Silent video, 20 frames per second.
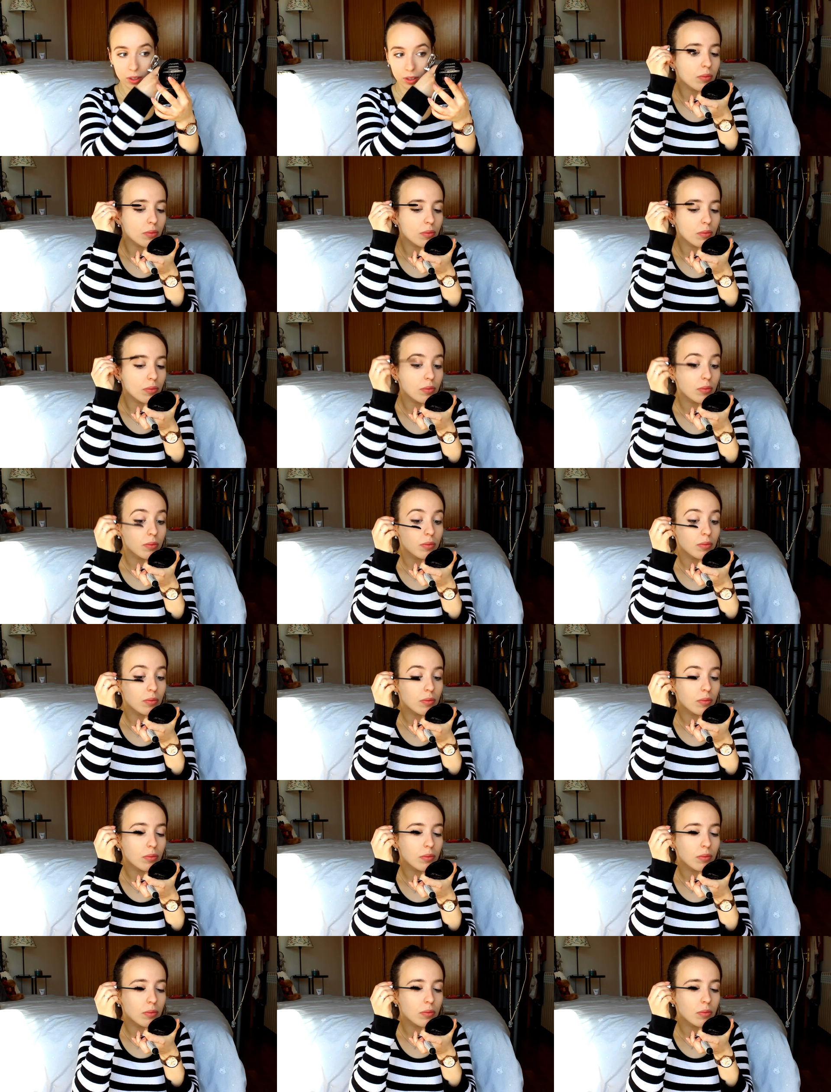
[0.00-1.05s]

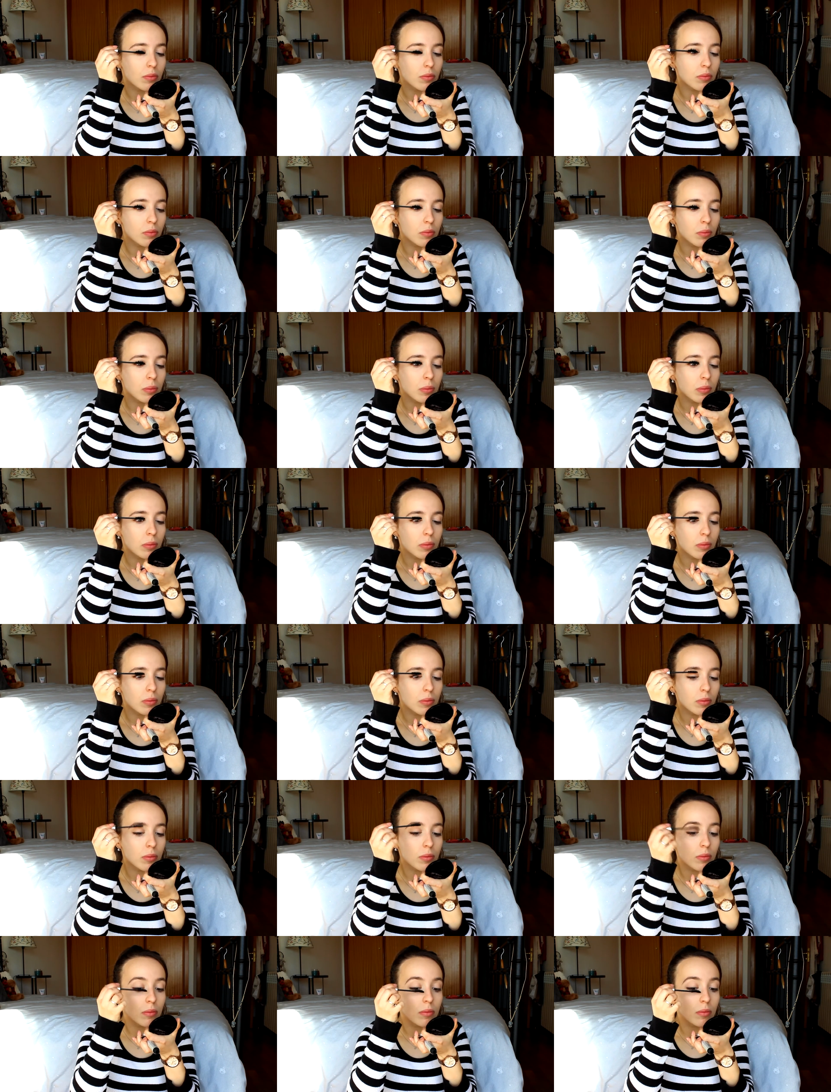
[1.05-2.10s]

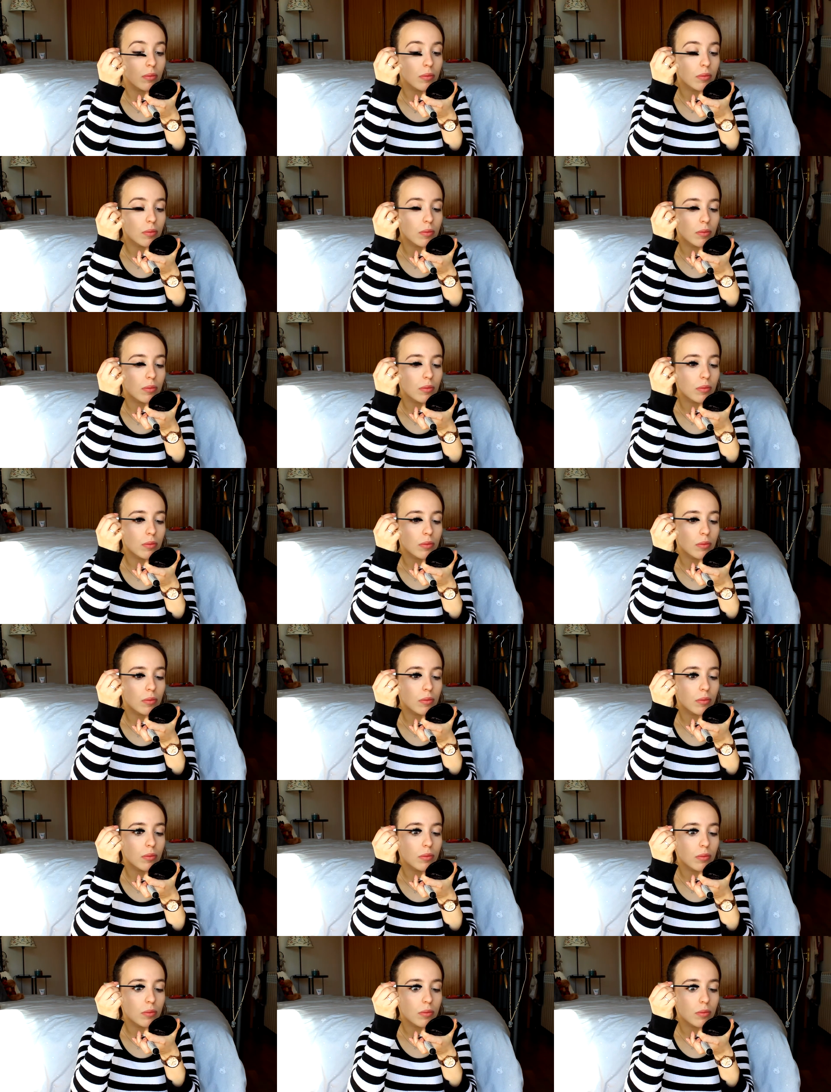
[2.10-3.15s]

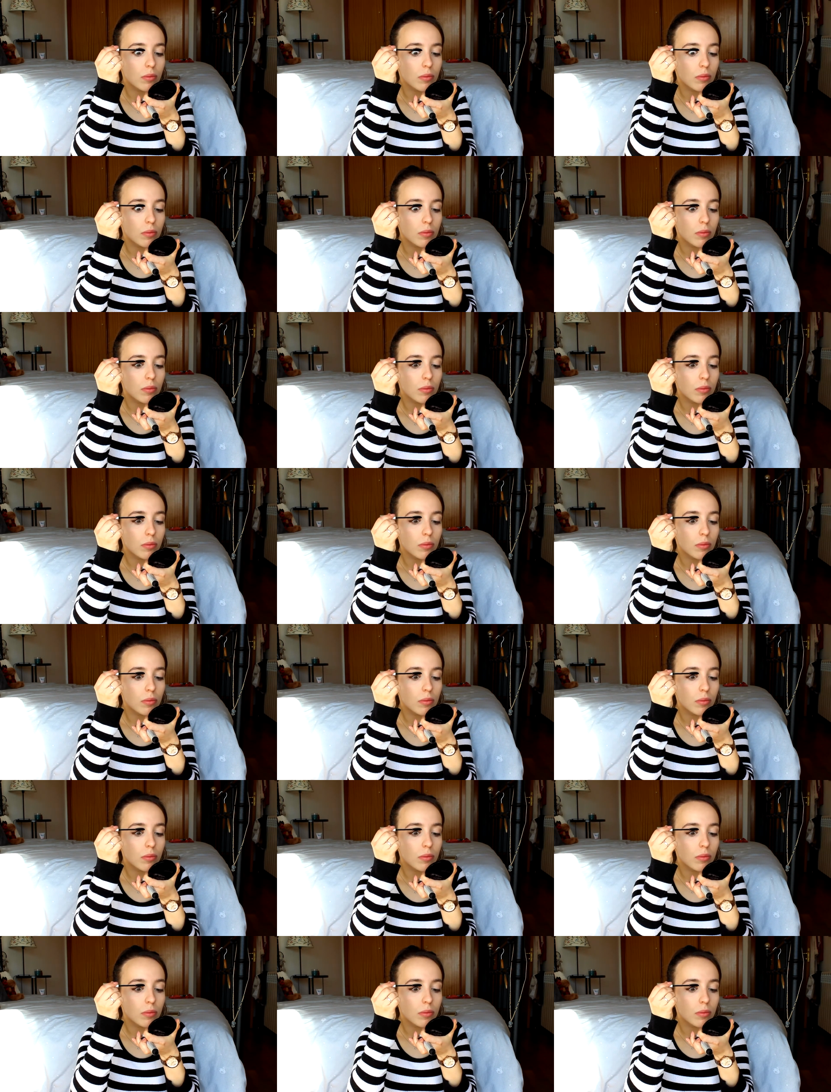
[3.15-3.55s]
(silence)